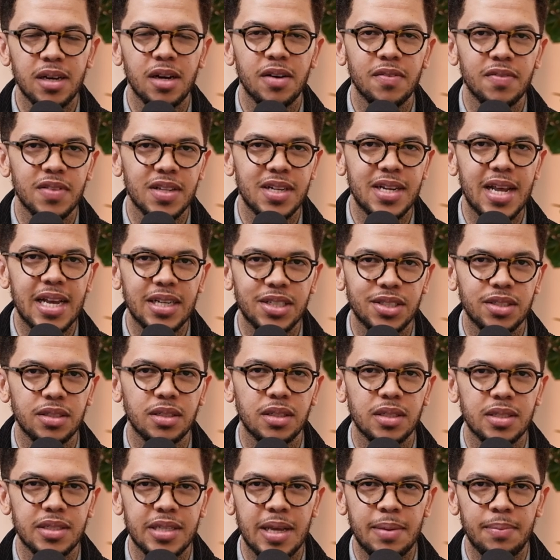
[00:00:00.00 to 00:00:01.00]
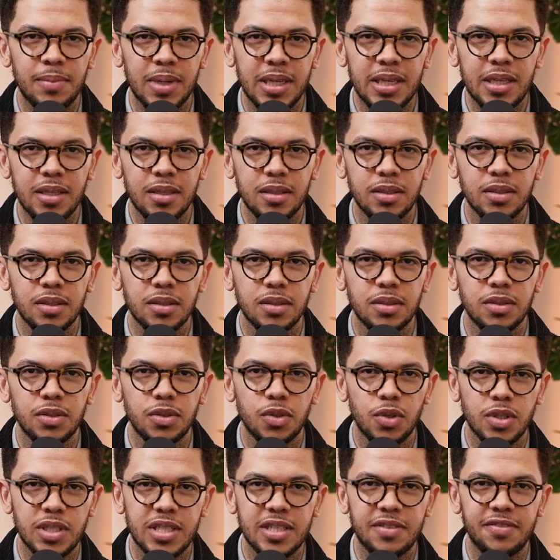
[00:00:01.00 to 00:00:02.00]
of the National Assembly,
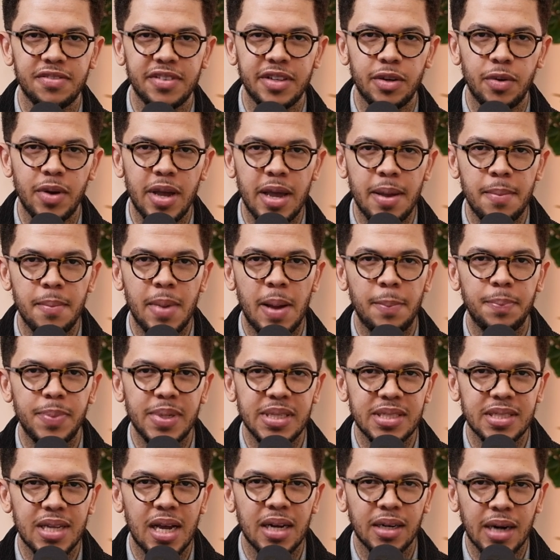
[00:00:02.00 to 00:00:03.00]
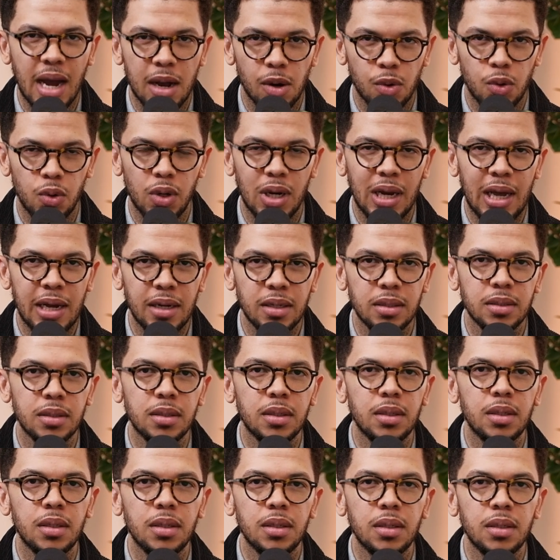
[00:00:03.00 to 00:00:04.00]
Nosiviwe Mapisa-Nqakula,
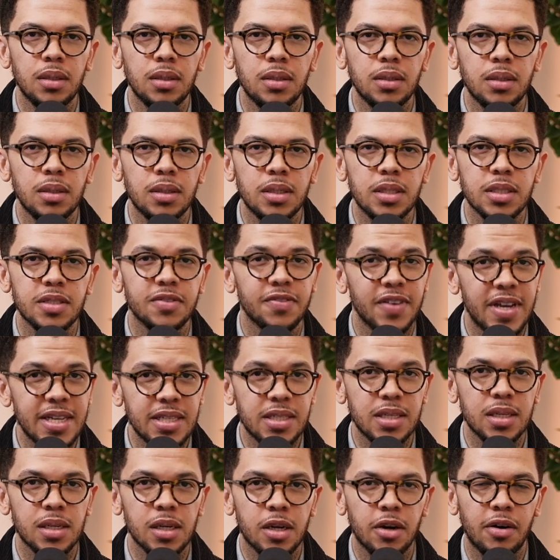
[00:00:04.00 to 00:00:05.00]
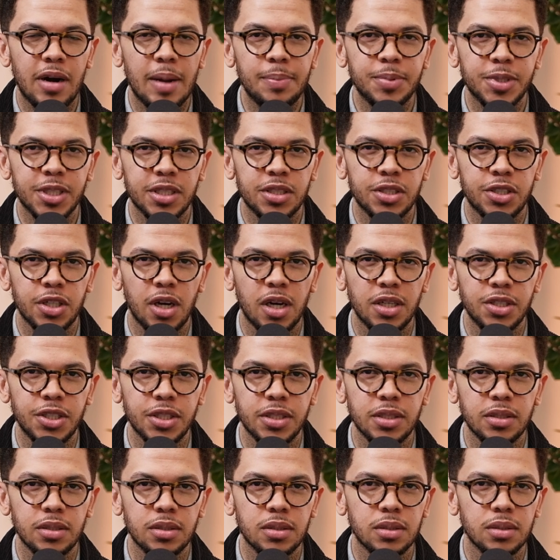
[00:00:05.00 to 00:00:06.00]
is facing corruption
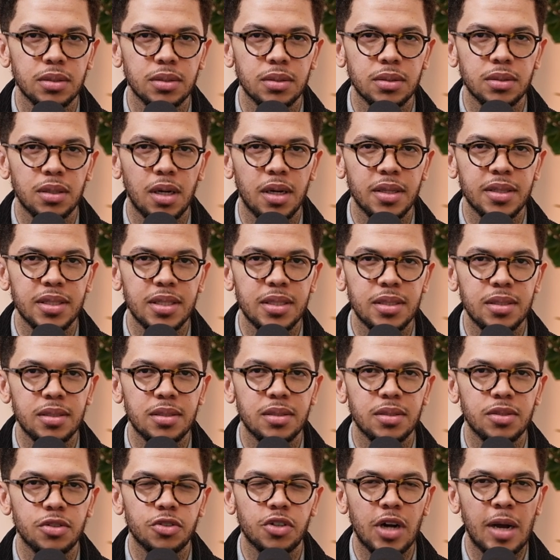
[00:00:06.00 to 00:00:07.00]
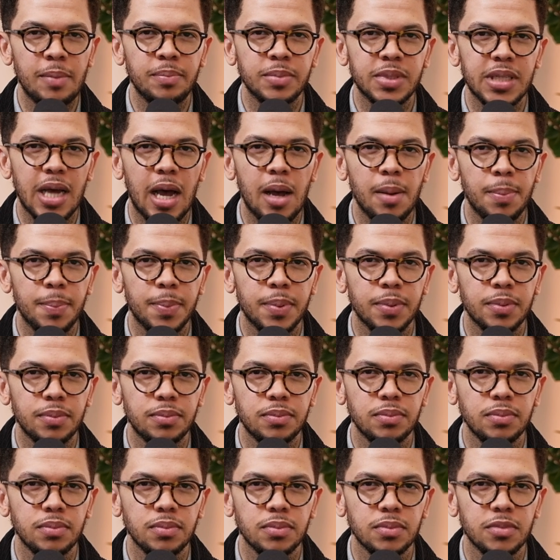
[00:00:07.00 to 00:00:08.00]
charges. Are these trumped up,
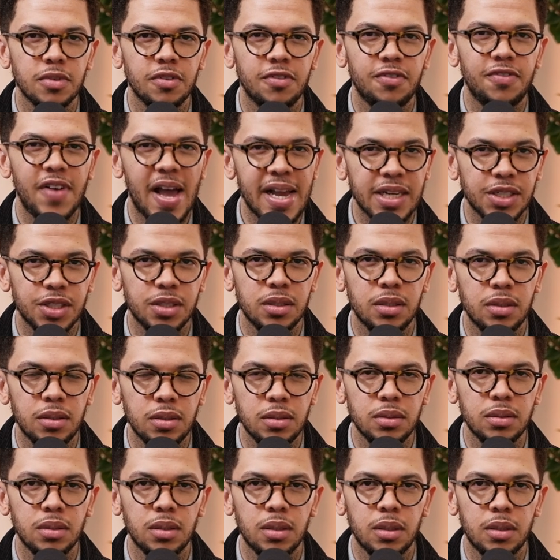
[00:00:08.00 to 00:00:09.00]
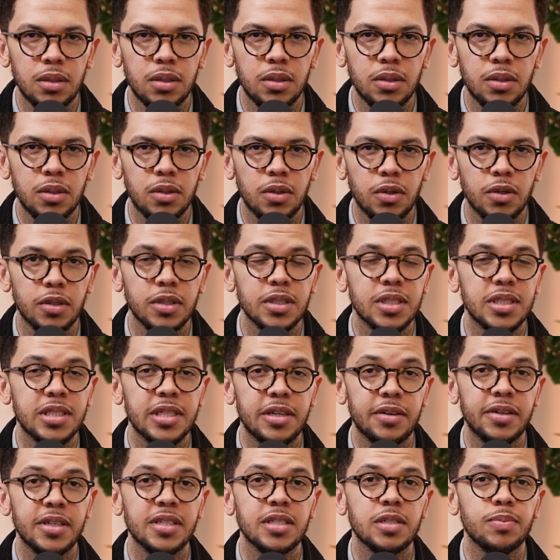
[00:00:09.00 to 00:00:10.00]
factional, or a
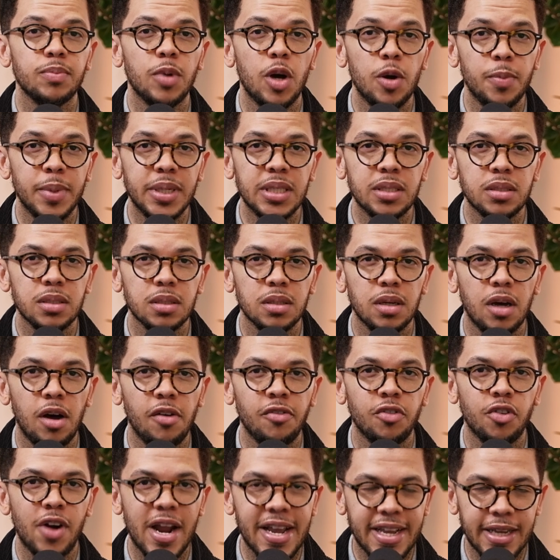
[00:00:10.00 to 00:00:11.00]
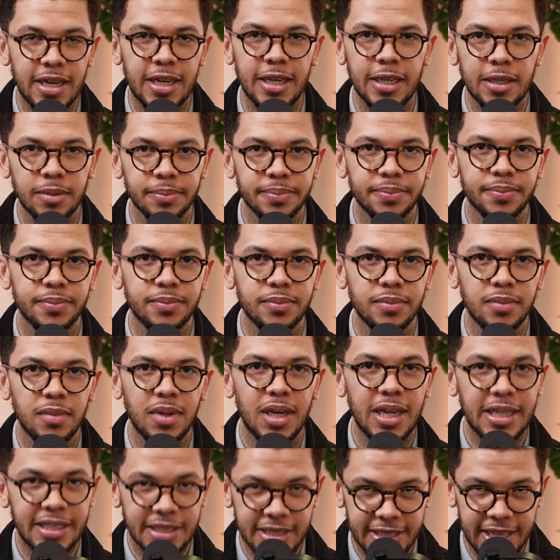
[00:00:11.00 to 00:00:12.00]
serious moment of reckoning?
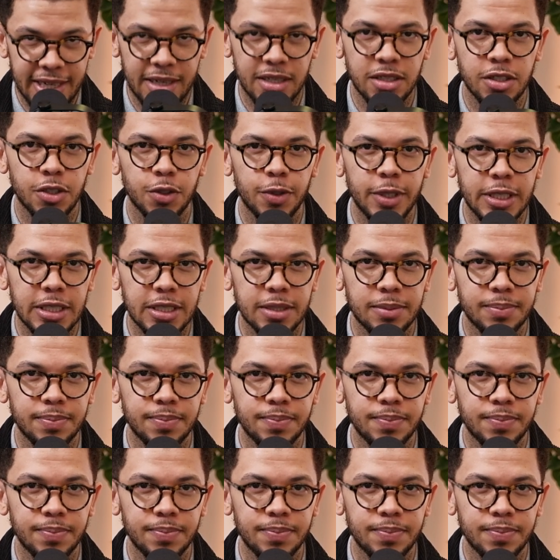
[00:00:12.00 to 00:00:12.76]
Let's get into it.